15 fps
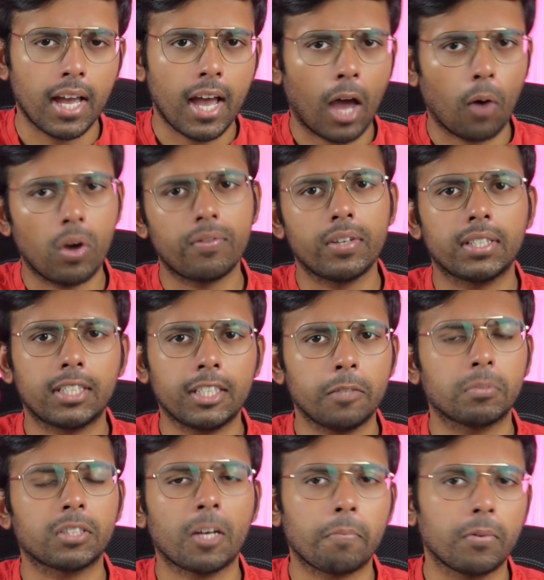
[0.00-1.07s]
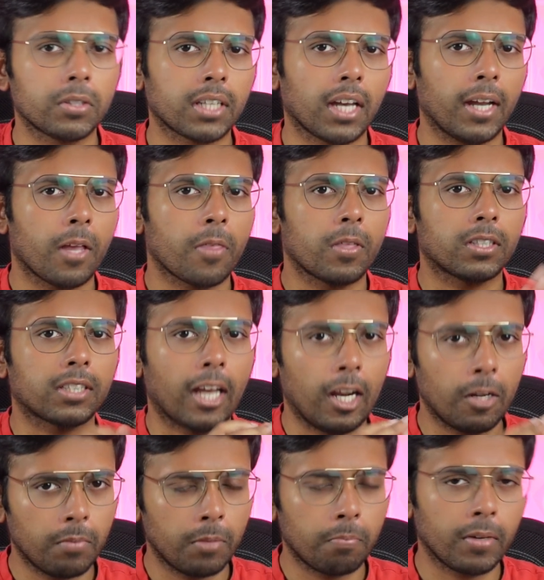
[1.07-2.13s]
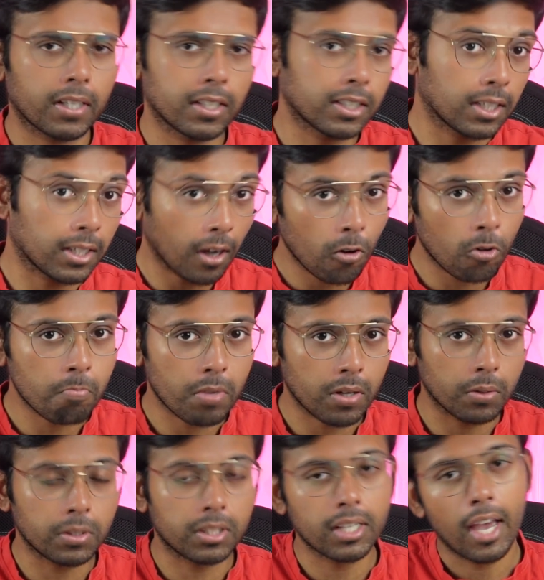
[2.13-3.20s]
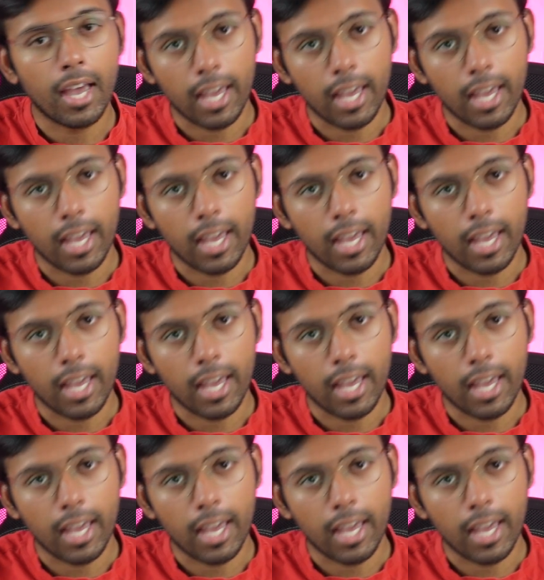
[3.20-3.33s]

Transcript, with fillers: however it seems Apple's hiding this element because in current builds,